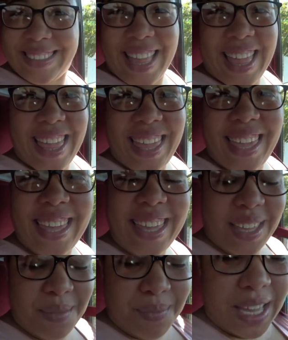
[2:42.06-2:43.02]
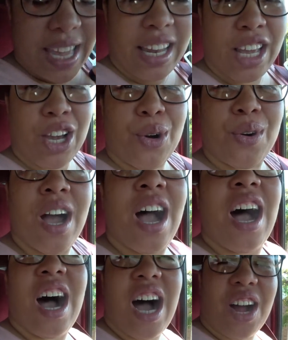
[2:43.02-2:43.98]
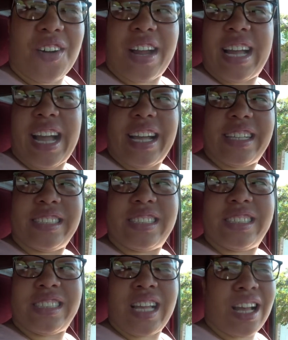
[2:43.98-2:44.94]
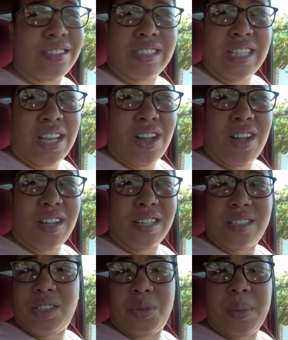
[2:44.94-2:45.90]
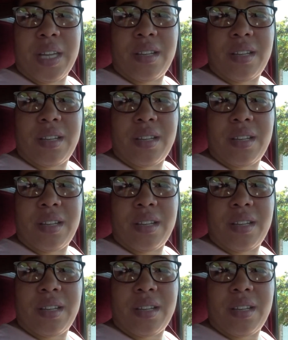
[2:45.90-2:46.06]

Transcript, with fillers: But anywho, alright guys, I'll see y'all in a little bit.